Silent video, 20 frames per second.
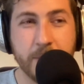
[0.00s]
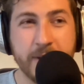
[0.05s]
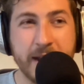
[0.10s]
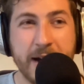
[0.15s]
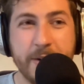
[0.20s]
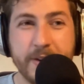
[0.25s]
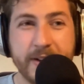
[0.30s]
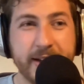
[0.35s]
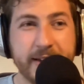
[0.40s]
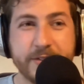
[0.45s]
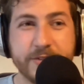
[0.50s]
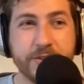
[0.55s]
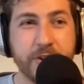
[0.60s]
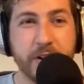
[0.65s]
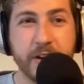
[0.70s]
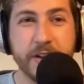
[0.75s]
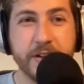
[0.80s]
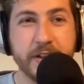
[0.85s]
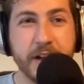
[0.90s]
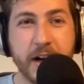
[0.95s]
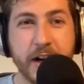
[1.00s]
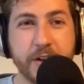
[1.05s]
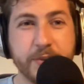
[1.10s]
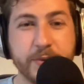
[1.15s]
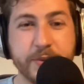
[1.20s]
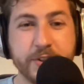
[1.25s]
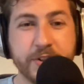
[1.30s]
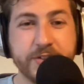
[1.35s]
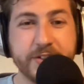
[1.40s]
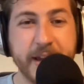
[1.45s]
Well, nowadays Scotland Yard would
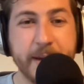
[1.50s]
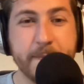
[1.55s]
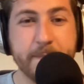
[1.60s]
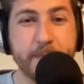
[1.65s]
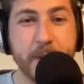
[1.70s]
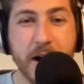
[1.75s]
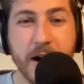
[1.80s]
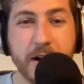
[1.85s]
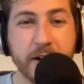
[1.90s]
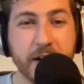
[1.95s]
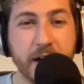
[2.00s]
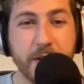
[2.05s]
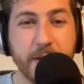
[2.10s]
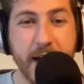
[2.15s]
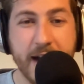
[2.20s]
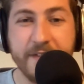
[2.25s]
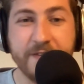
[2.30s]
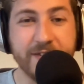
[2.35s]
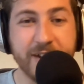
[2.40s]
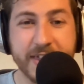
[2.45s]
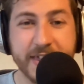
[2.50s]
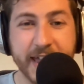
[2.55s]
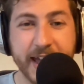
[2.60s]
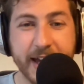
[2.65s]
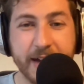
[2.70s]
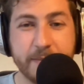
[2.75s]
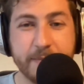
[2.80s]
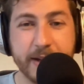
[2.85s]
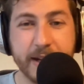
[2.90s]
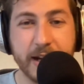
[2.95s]
just embargo everything
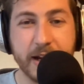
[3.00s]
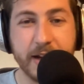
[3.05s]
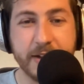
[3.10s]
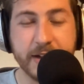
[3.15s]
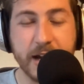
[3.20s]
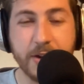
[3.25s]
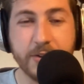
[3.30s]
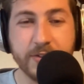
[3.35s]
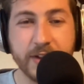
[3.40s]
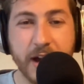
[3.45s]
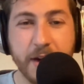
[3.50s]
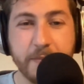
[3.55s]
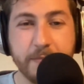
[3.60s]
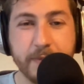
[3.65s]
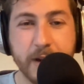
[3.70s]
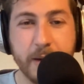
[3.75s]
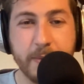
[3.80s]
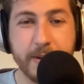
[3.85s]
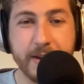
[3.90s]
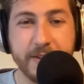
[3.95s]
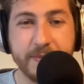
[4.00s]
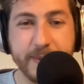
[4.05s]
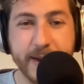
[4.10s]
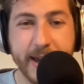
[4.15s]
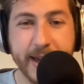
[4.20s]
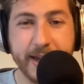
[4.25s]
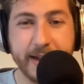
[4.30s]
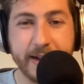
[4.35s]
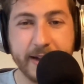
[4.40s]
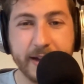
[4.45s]
and be like, nobody
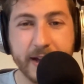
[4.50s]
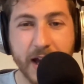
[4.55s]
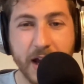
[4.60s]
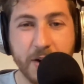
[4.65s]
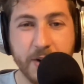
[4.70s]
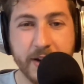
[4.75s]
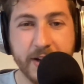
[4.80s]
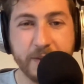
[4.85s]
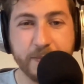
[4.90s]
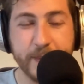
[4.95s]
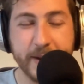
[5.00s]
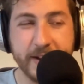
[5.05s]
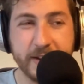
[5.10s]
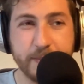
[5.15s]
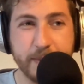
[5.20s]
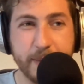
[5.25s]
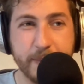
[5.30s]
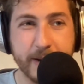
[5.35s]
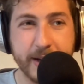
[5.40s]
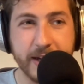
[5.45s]
speak. Only speak to people